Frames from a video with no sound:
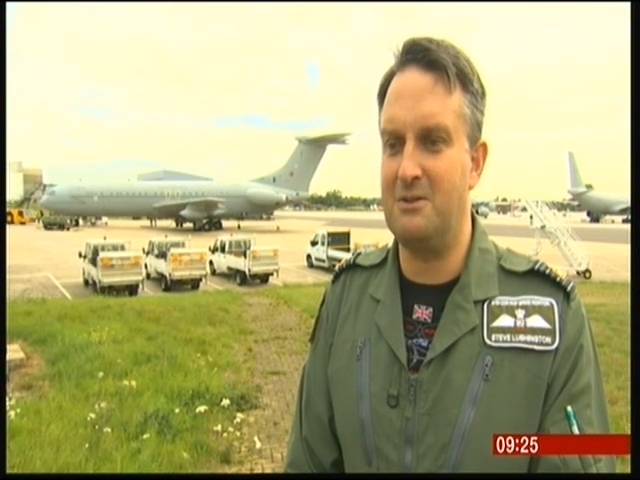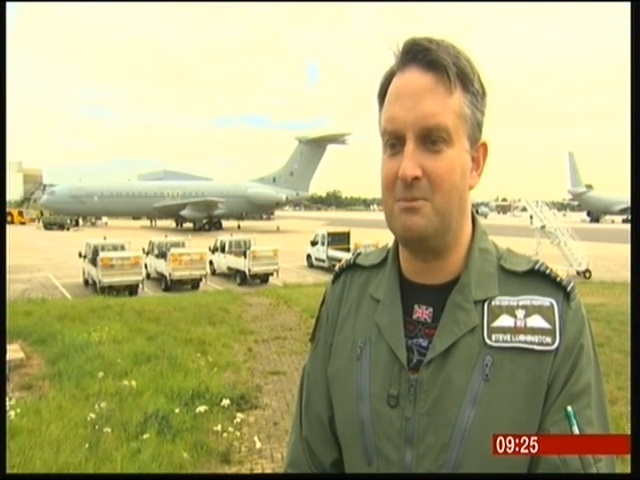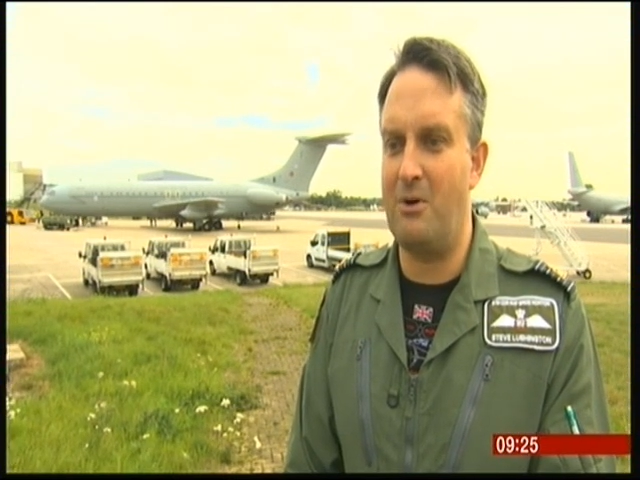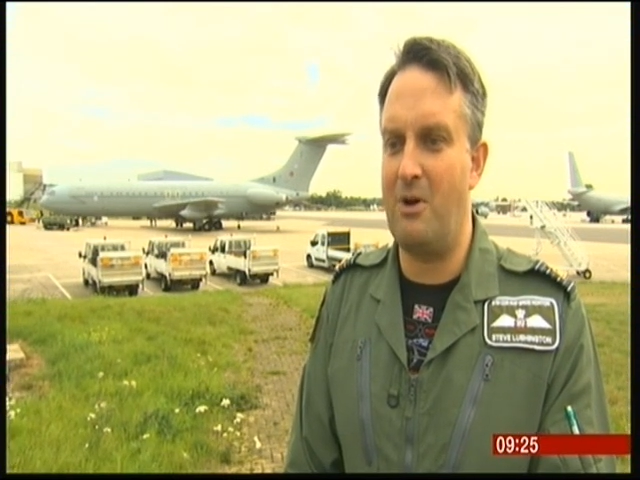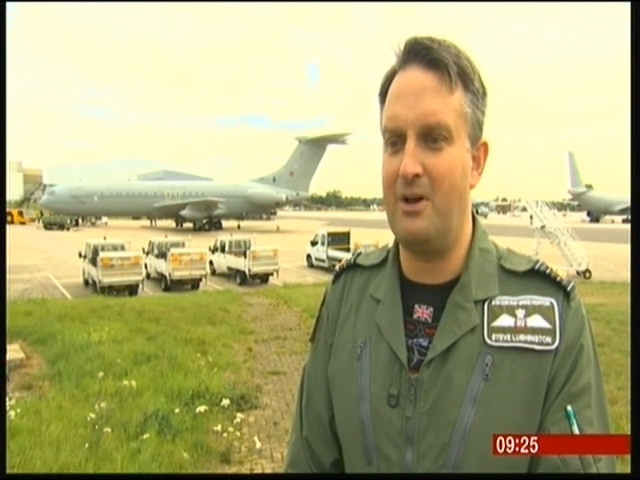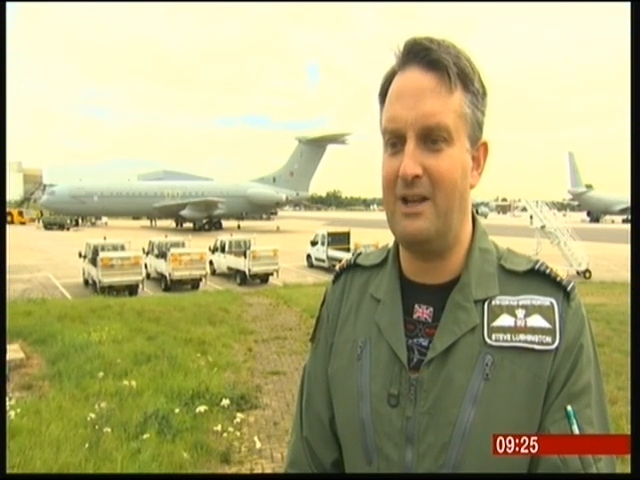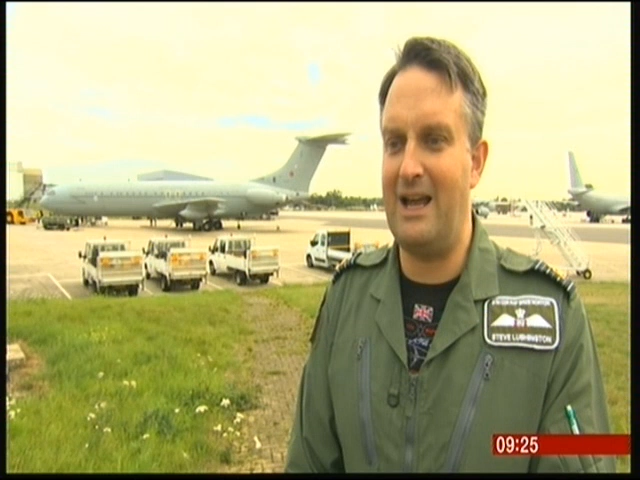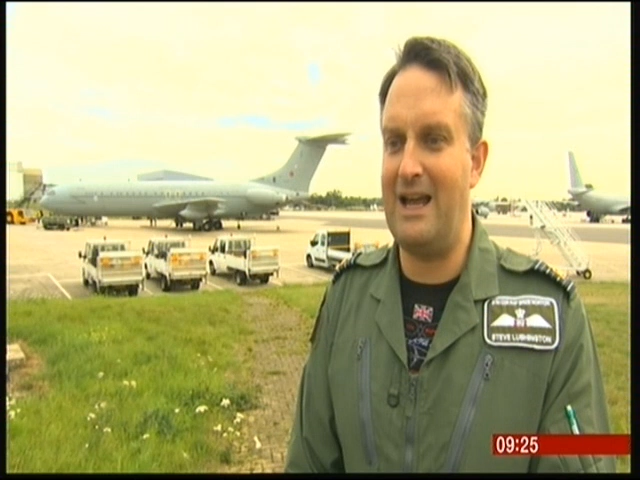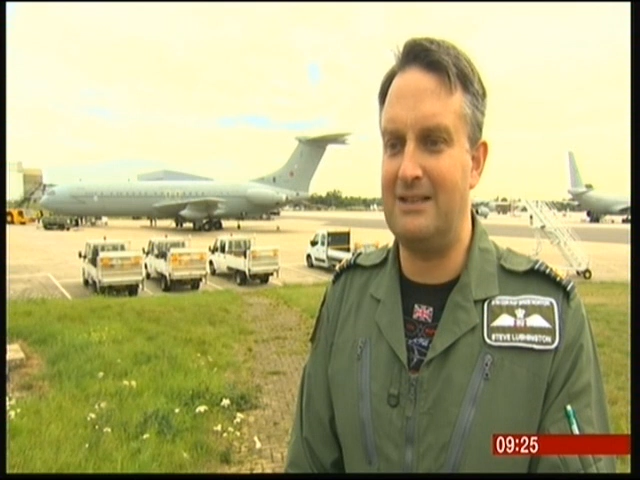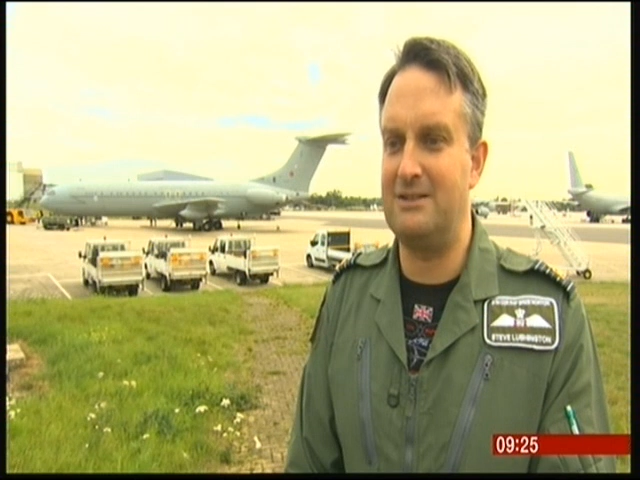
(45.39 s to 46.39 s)
and pride
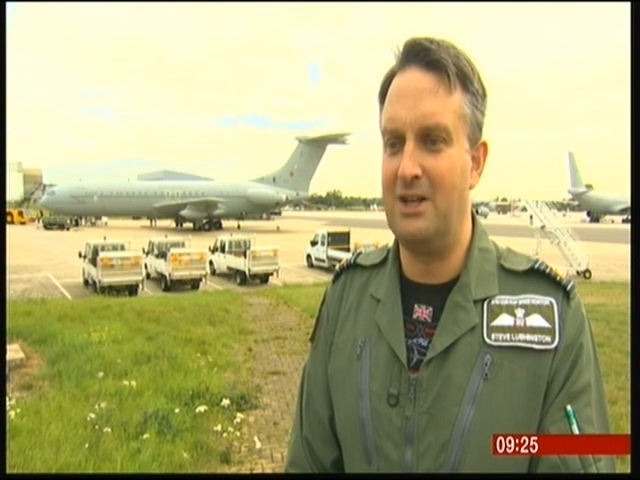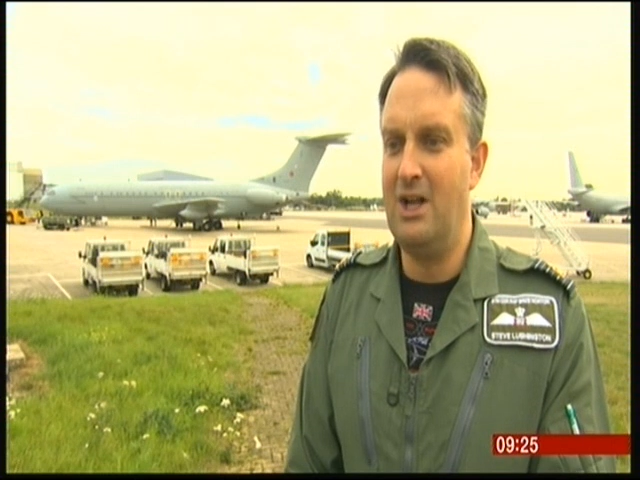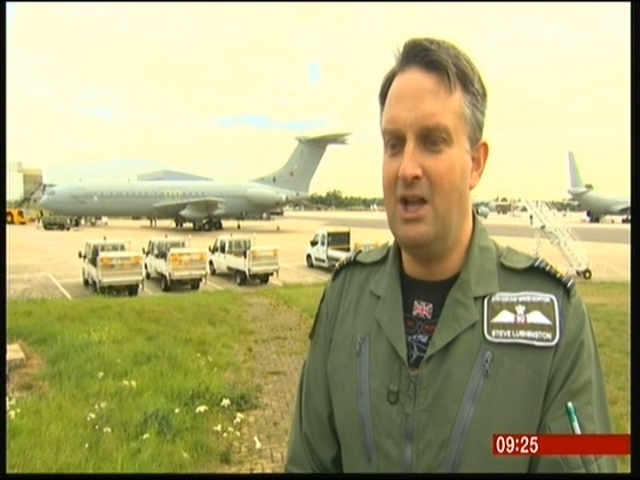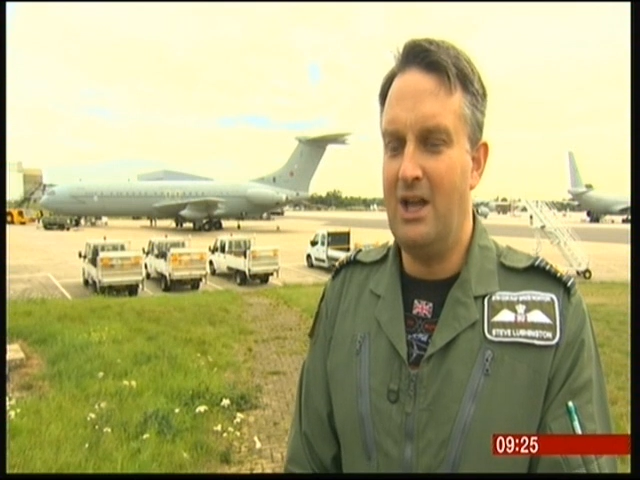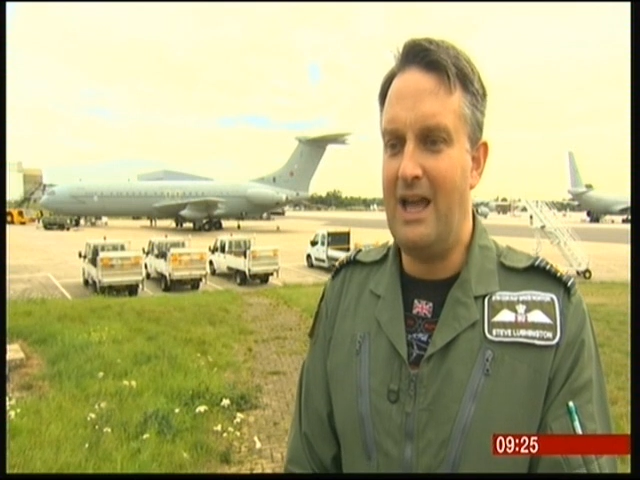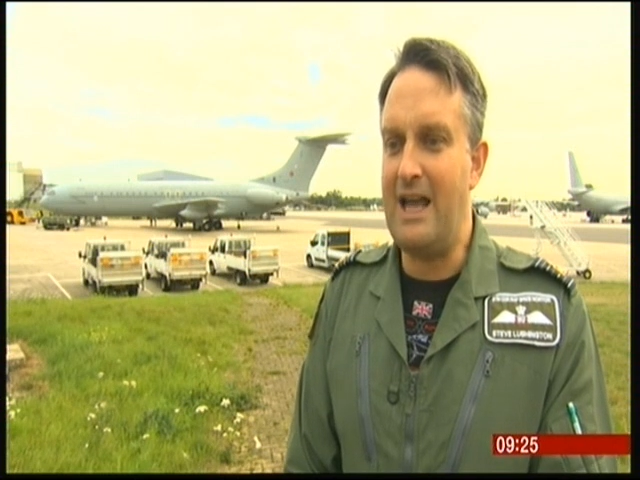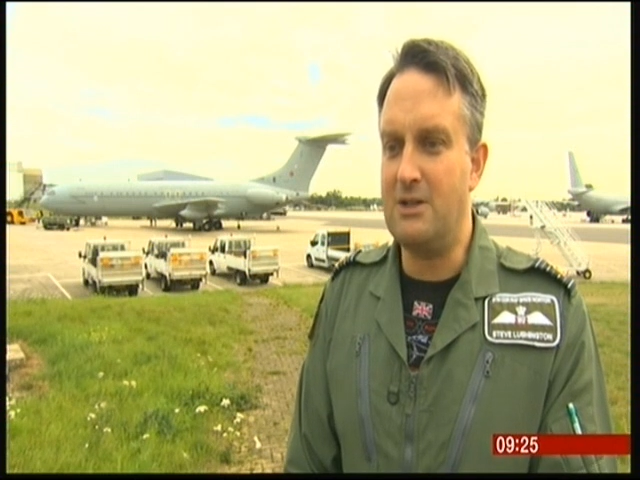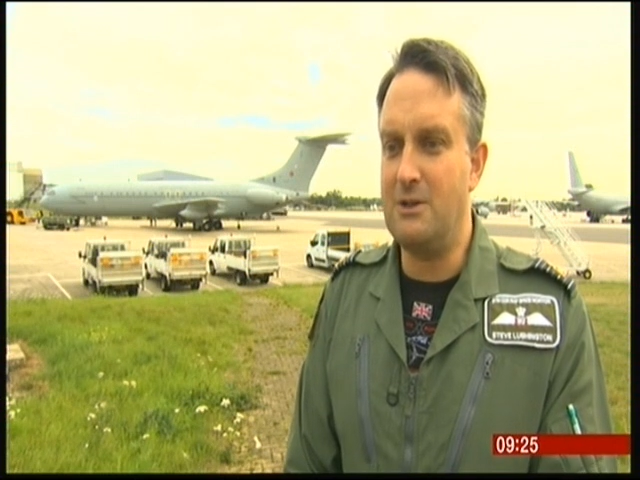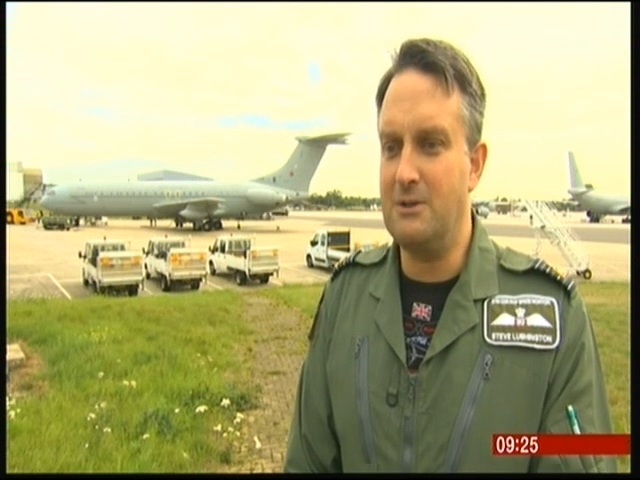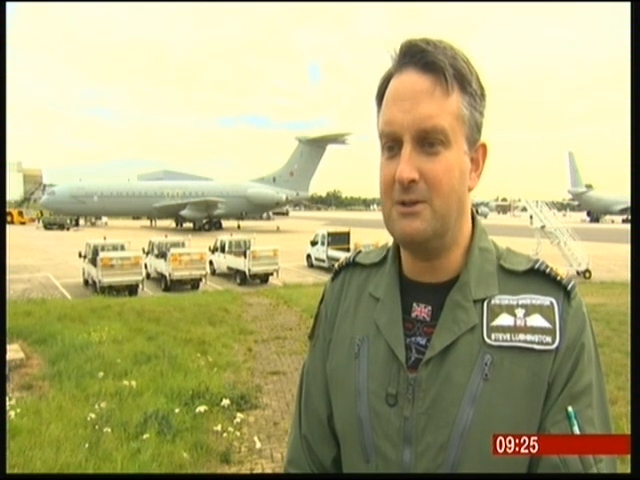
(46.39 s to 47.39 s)
and
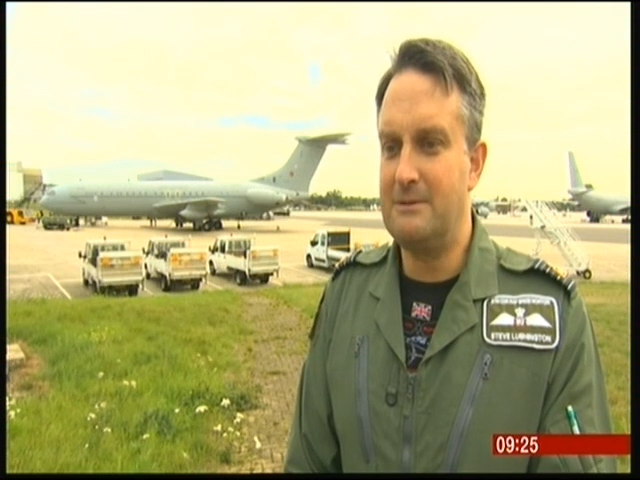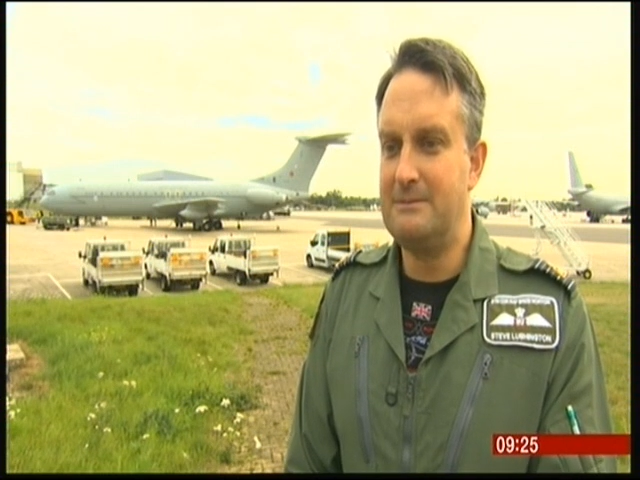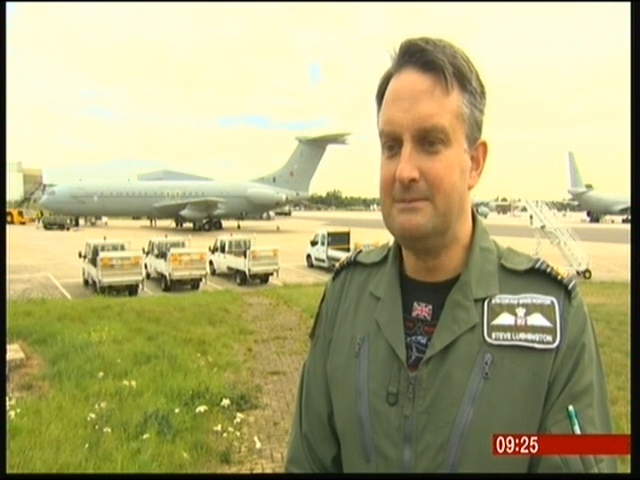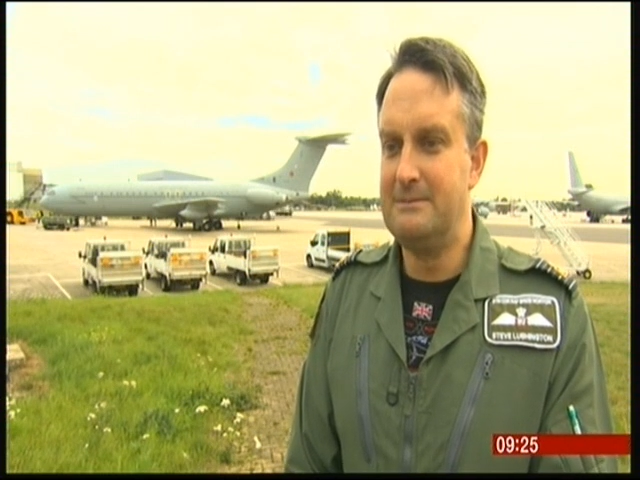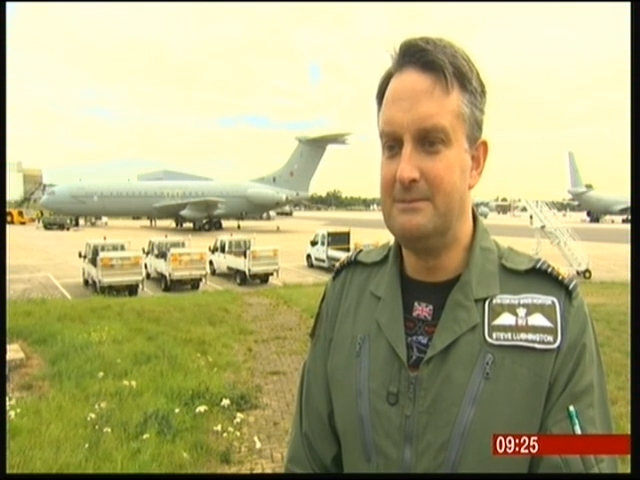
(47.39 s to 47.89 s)
excellence.